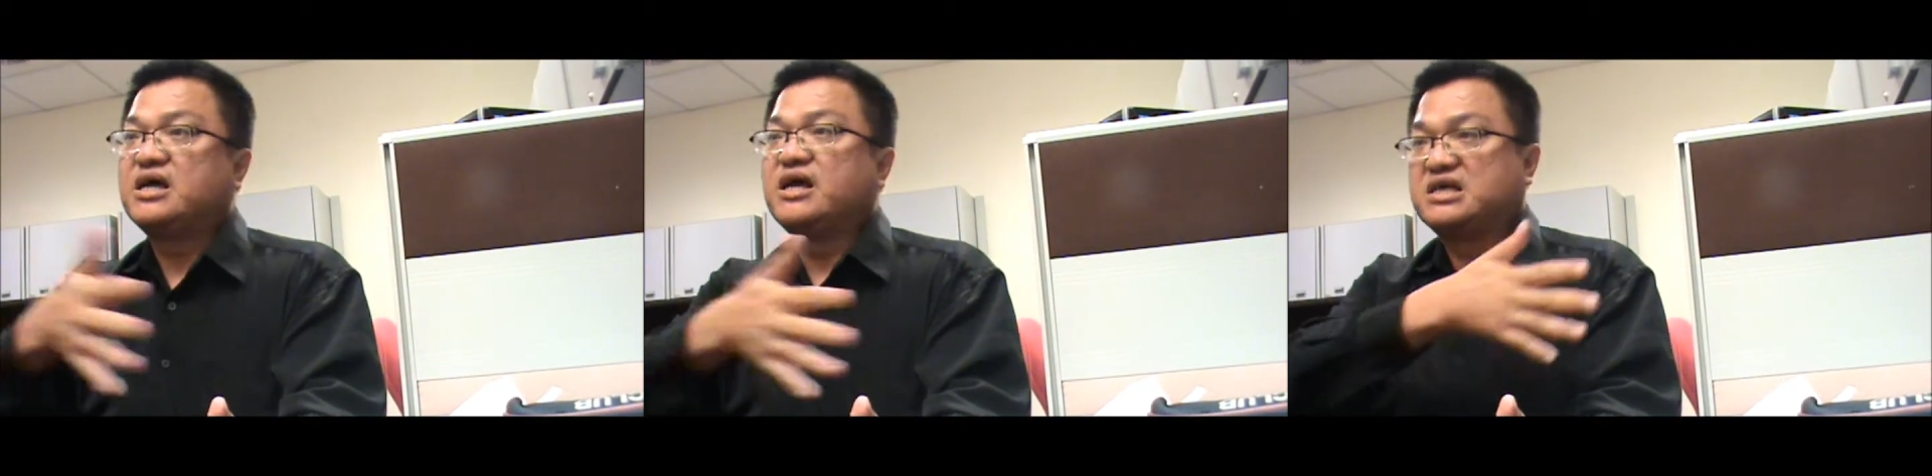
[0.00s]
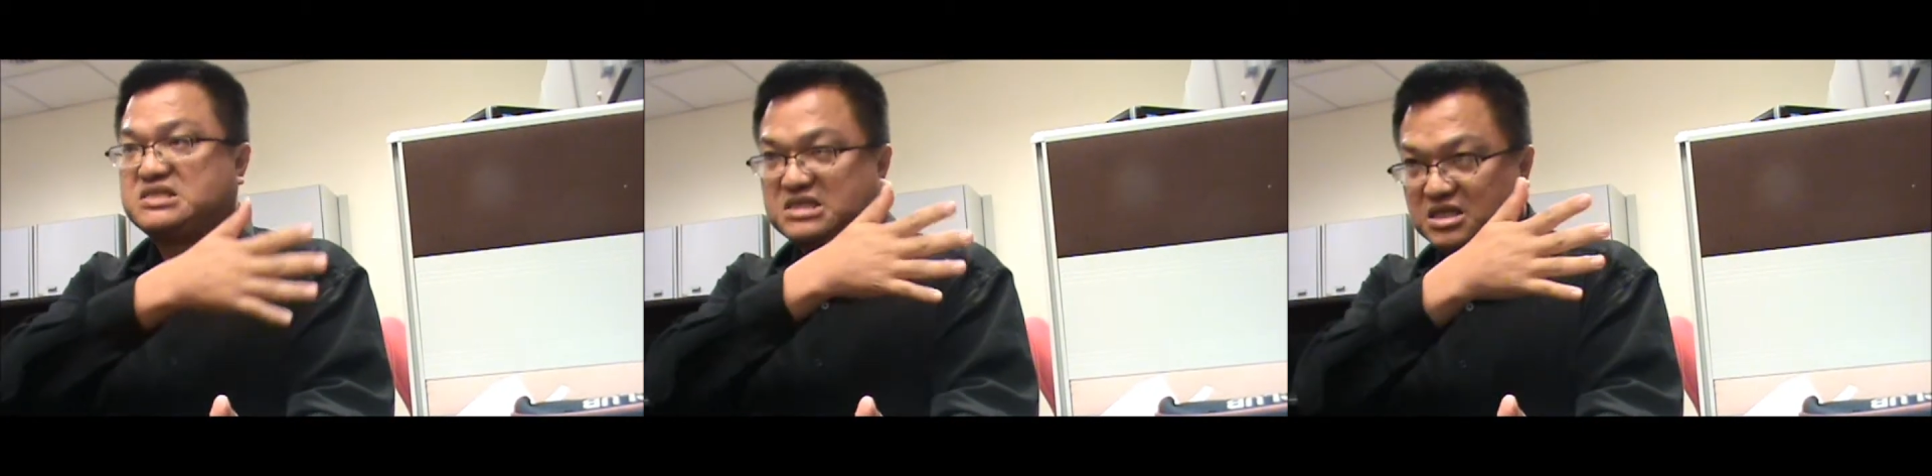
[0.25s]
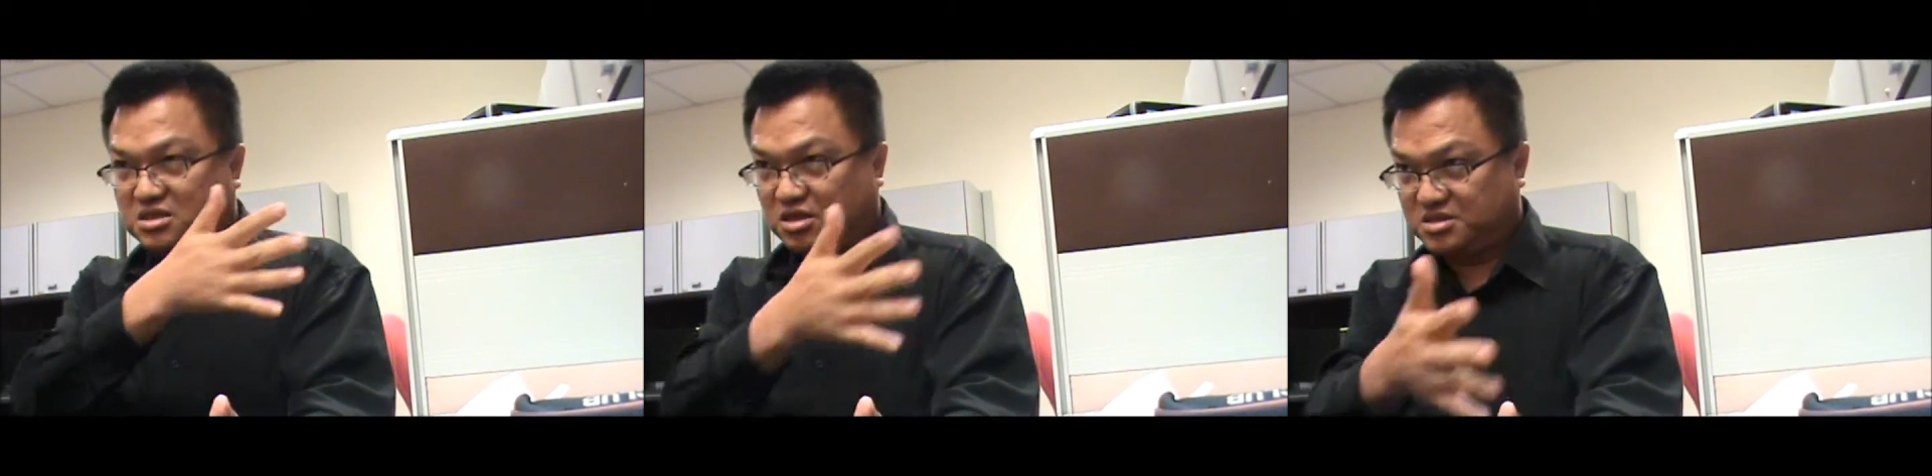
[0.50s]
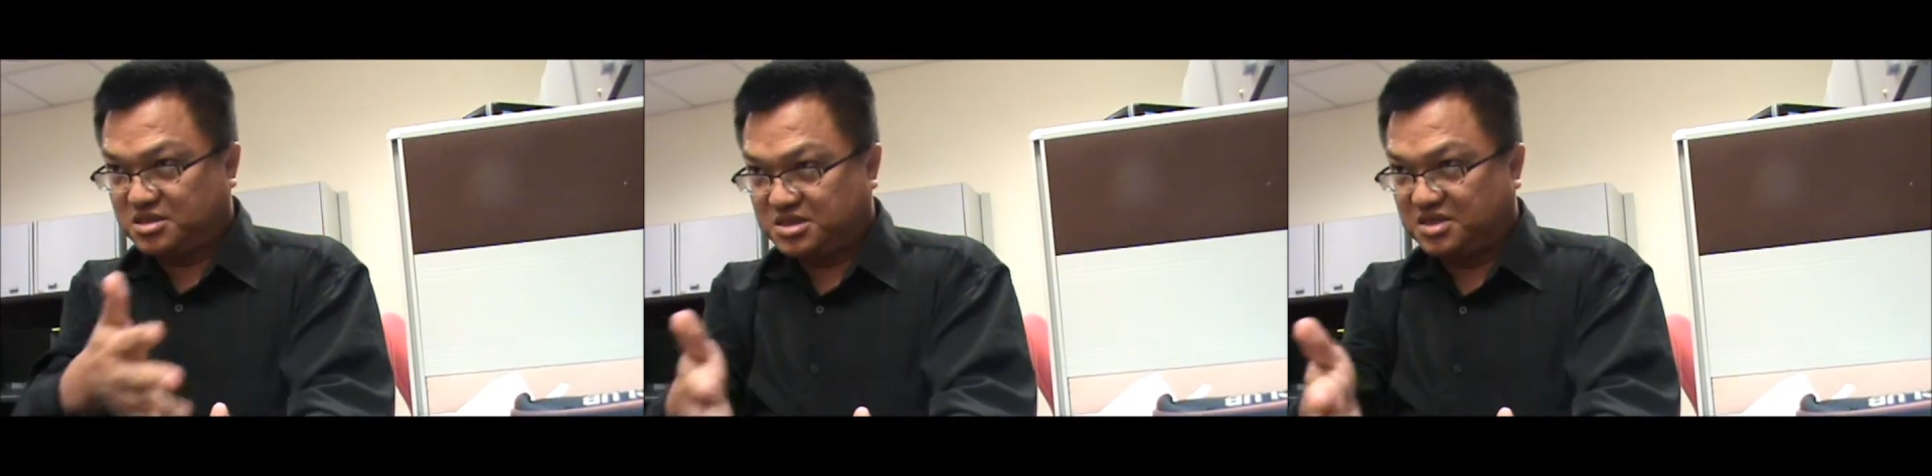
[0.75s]
has
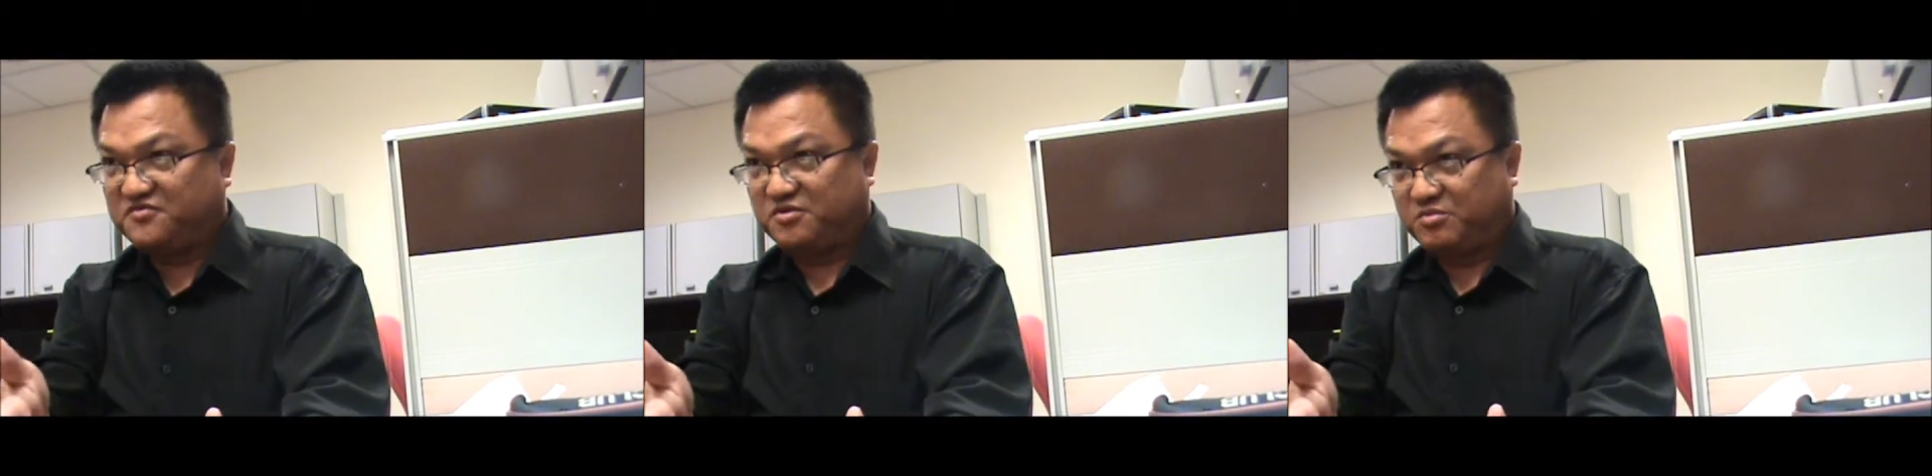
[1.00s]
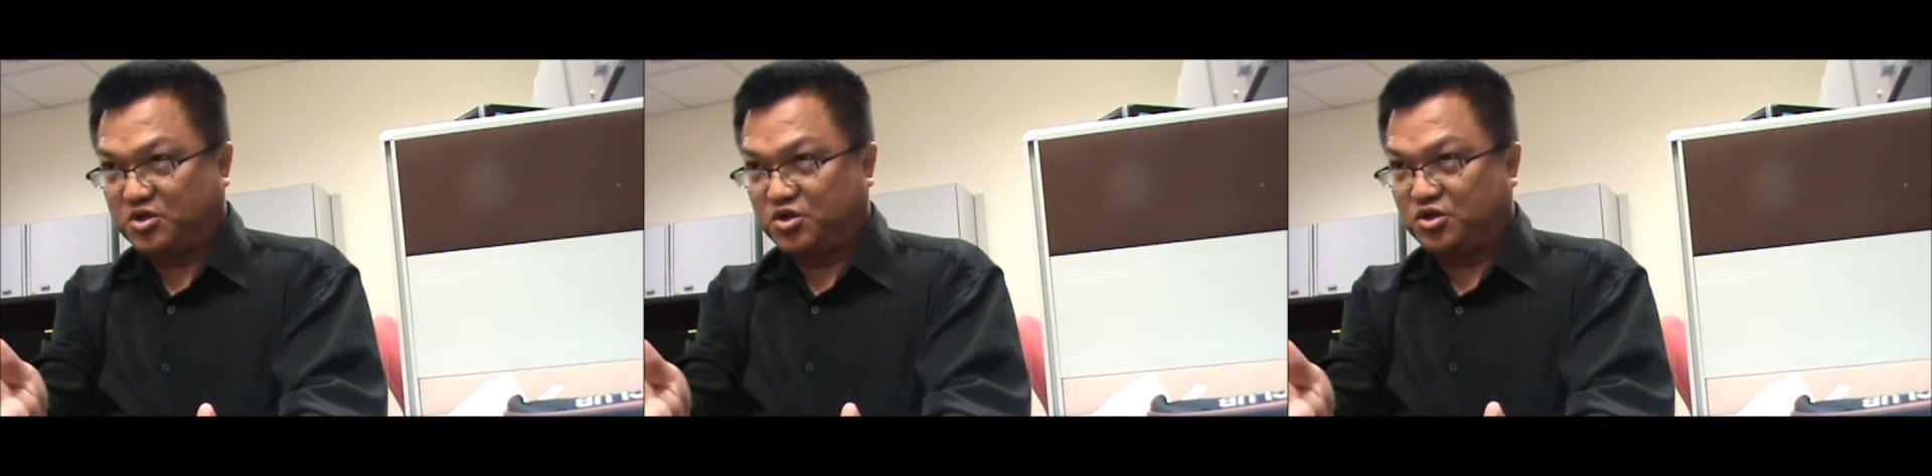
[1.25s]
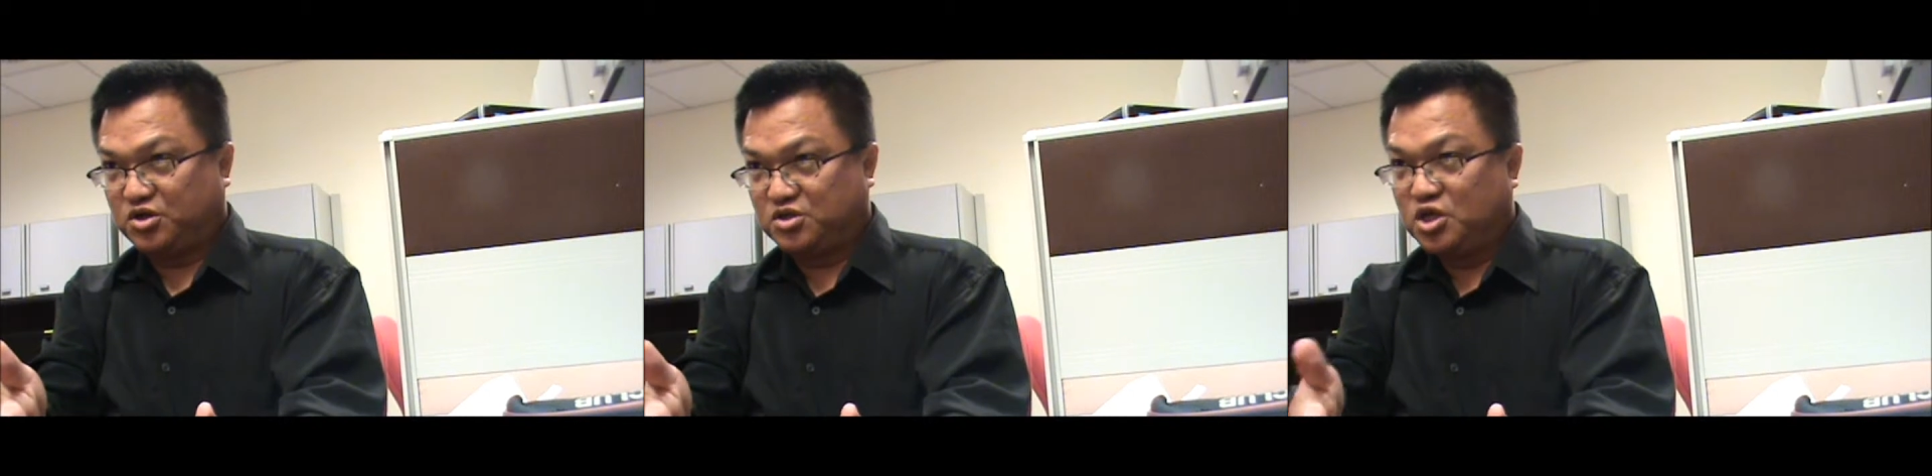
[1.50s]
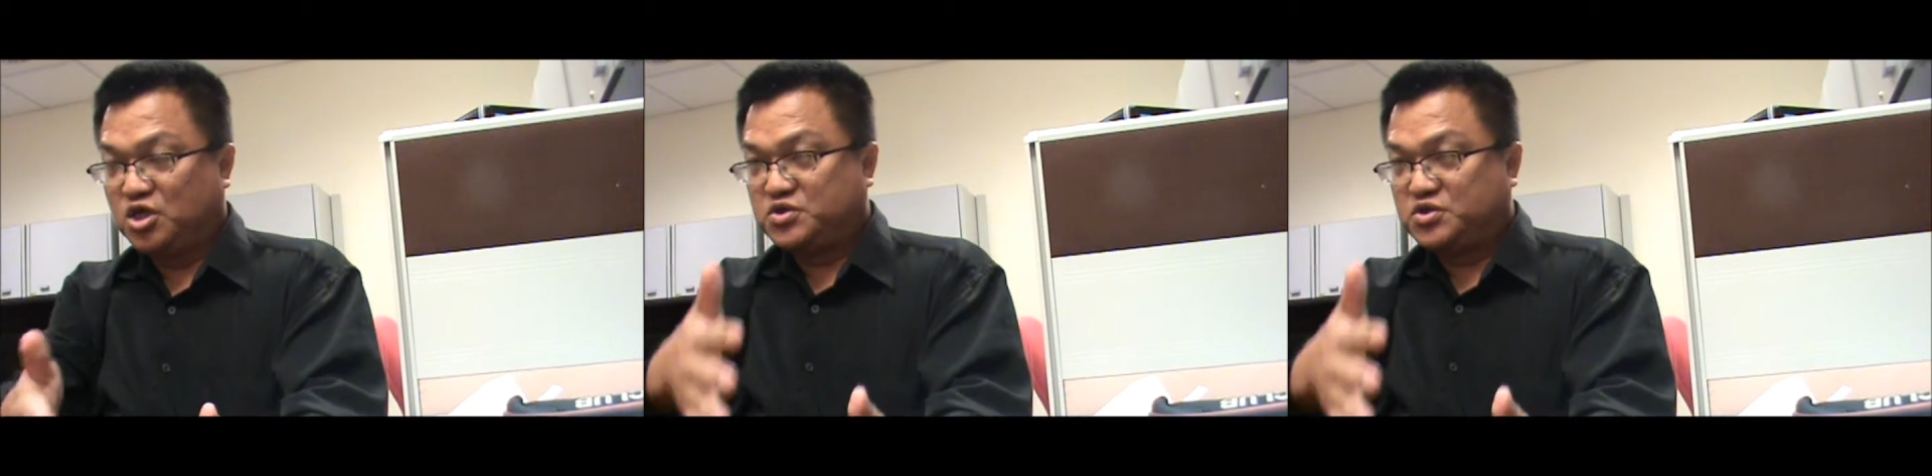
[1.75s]
distorted information